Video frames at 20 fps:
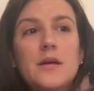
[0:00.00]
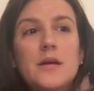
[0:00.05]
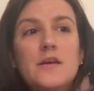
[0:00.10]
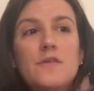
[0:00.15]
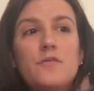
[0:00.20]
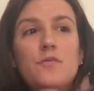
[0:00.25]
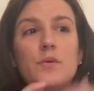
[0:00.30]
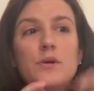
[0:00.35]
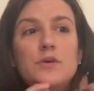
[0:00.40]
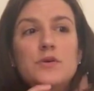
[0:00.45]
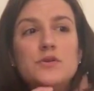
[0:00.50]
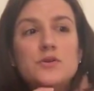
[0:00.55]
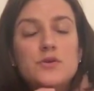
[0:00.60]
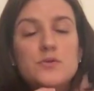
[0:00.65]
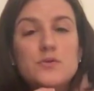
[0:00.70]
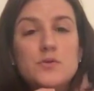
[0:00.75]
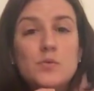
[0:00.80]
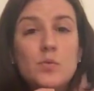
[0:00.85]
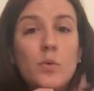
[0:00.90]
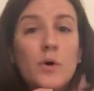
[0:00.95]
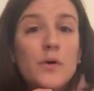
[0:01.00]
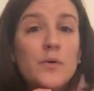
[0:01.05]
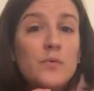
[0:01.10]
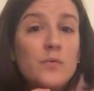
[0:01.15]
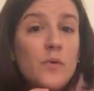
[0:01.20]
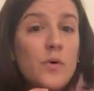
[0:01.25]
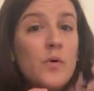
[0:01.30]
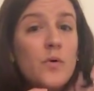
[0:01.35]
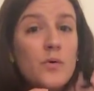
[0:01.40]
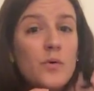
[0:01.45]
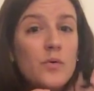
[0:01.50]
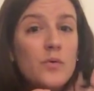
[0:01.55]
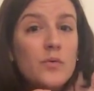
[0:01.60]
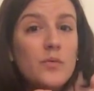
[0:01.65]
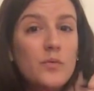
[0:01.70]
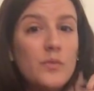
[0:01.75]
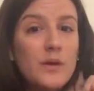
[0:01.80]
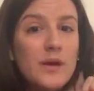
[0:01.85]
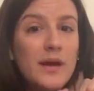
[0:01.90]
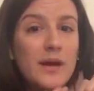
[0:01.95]
if we choose one role,
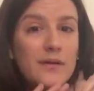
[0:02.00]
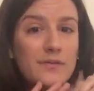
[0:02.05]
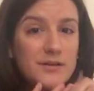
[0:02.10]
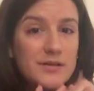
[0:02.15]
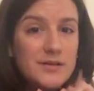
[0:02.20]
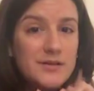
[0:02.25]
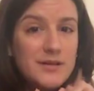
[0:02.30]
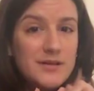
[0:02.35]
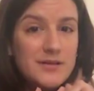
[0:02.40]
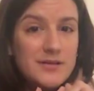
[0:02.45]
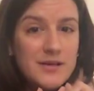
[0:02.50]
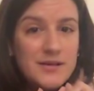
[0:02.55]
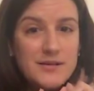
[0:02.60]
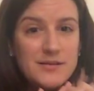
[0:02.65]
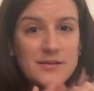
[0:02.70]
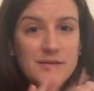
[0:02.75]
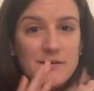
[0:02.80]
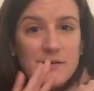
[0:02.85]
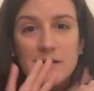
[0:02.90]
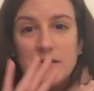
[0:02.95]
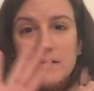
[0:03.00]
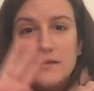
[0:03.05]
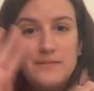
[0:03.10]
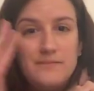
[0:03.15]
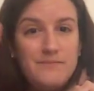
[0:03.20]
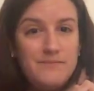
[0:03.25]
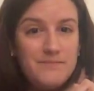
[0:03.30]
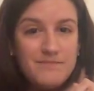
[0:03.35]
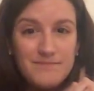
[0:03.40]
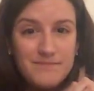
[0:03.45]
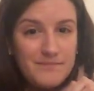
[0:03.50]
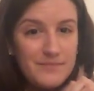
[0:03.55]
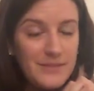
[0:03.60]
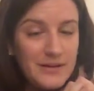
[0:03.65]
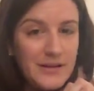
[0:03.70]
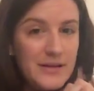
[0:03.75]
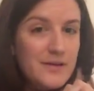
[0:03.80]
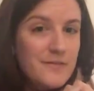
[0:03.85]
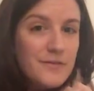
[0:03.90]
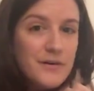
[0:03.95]
we have to necessarily
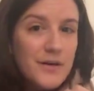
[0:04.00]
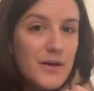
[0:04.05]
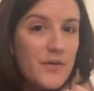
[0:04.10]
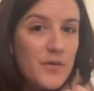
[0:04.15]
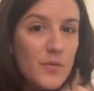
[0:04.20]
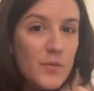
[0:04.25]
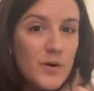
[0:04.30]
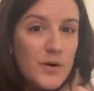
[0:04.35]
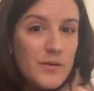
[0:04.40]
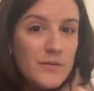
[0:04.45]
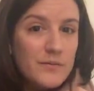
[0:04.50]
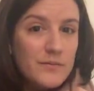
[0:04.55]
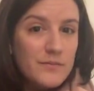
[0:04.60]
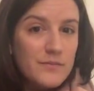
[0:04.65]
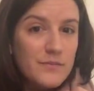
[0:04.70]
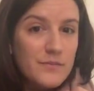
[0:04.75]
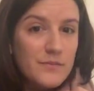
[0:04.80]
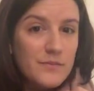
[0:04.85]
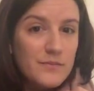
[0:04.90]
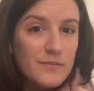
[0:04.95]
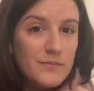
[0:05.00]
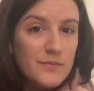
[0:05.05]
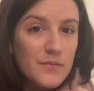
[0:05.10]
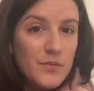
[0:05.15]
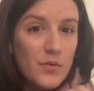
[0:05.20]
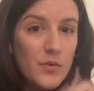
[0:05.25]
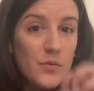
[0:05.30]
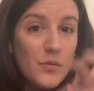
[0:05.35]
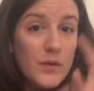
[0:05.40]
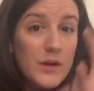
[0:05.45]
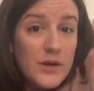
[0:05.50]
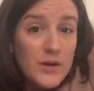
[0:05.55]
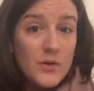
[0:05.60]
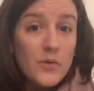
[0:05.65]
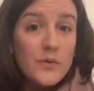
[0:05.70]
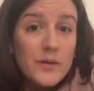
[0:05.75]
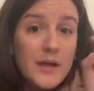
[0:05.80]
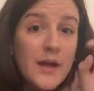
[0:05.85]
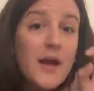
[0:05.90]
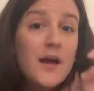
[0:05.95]
leave another one, or we can
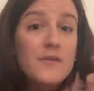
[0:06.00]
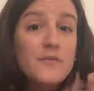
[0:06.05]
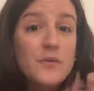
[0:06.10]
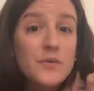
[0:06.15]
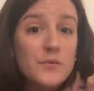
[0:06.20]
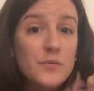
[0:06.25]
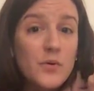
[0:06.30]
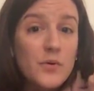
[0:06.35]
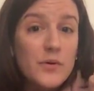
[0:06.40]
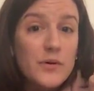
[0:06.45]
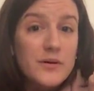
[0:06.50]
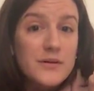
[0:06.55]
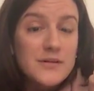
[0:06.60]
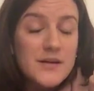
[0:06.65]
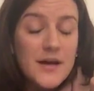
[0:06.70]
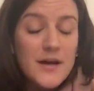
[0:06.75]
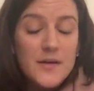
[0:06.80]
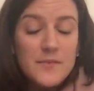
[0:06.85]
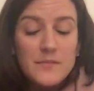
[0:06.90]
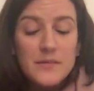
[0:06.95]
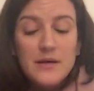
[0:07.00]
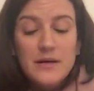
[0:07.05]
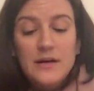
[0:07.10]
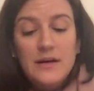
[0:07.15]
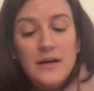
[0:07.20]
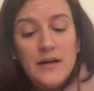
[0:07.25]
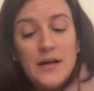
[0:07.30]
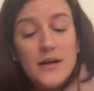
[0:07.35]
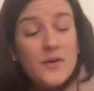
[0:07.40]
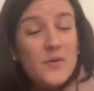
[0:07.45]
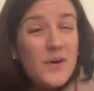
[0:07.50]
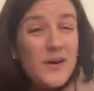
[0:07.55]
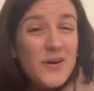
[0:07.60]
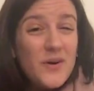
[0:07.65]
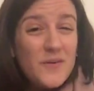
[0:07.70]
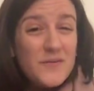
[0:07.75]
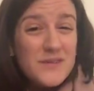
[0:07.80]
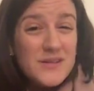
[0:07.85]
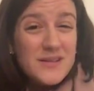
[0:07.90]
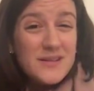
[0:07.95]
only have one role at a time. And quite
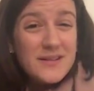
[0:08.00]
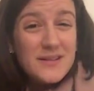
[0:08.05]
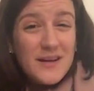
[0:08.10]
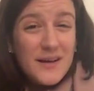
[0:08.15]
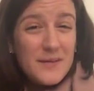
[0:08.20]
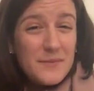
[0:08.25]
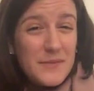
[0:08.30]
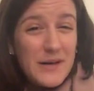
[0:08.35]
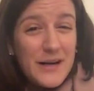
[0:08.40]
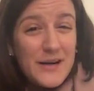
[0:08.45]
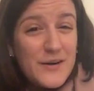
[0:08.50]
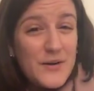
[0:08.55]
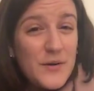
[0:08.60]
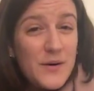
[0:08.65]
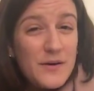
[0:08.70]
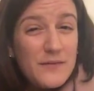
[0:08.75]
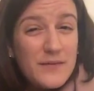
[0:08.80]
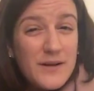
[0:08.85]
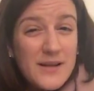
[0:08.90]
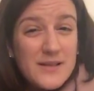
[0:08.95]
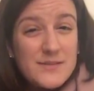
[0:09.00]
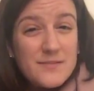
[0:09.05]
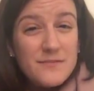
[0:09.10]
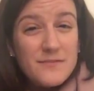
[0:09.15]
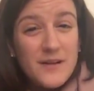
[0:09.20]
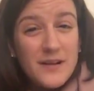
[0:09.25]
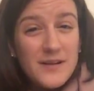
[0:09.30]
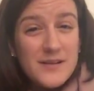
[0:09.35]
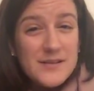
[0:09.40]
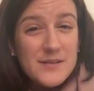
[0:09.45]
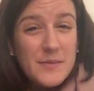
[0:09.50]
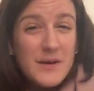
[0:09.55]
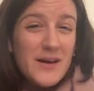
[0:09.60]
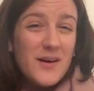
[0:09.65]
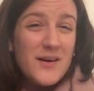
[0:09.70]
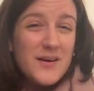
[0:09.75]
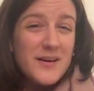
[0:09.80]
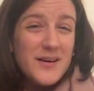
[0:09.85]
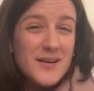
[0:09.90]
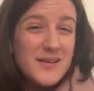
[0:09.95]
often, I mean, I know I've got some fellas in my
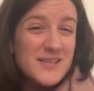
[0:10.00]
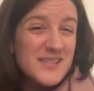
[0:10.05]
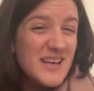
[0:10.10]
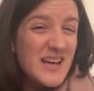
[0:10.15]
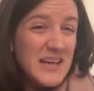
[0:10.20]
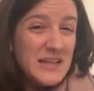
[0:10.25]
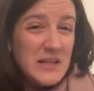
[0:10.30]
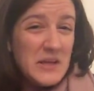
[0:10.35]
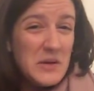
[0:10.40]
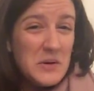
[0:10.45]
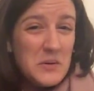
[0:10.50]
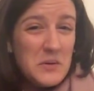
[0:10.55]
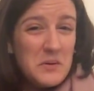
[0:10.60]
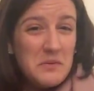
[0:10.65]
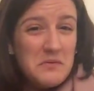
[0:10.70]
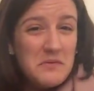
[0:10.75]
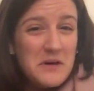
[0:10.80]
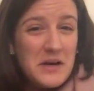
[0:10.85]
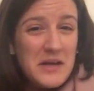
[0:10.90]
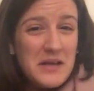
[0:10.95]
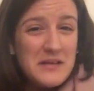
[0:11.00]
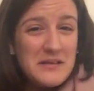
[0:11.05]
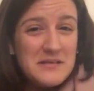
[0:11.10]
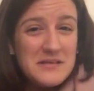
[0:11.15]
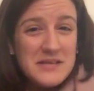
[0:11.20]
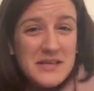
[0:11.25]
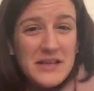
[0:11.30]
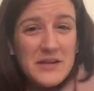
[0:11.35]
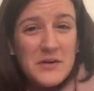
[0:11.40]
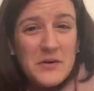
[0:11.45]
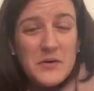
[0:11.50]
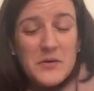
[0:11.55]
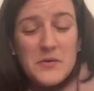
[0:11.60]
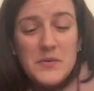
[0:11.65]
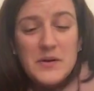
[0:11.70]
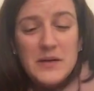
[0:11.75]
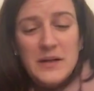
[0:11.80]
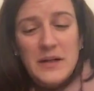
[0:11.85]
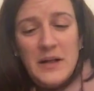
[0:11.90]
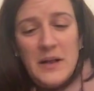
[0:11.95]
audience, hello friends,
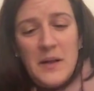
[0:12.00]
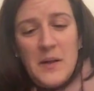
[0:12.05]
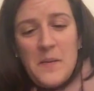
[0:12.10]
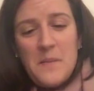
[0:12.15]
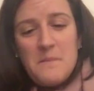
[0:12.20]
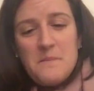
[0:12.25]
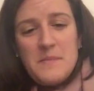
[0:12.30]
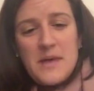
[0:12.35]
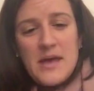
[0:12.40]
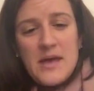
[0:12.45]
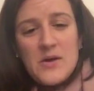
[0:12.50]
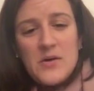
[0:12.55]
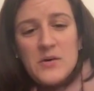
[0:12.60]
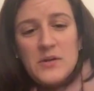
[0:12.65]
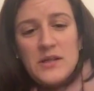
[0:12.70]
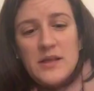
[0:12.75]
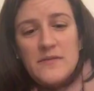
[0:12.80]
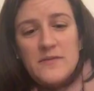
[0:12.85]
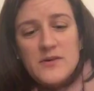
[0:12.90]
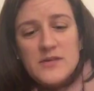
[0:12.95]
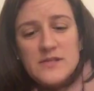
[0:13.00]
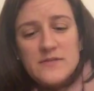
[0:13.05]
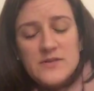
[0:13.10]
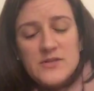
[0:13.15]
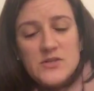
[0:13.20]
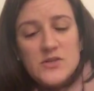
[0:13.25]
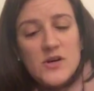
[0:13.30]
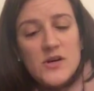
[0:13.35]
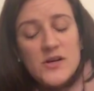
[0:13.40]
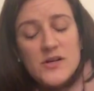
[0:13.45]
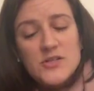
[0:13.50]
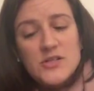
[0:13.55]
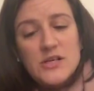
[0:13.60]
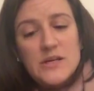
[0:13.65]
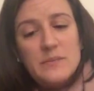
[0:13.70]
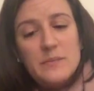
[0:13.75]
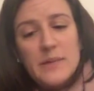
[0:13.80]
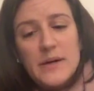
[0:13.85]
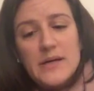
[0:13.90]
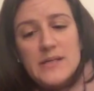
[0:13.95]
hello male lovers of
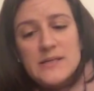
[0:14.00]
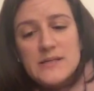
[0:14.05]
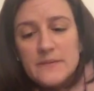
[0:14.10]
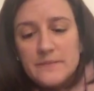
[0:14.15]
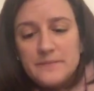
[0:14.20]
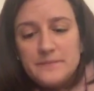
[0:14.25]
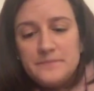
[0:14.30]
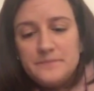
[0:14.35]
astrology, but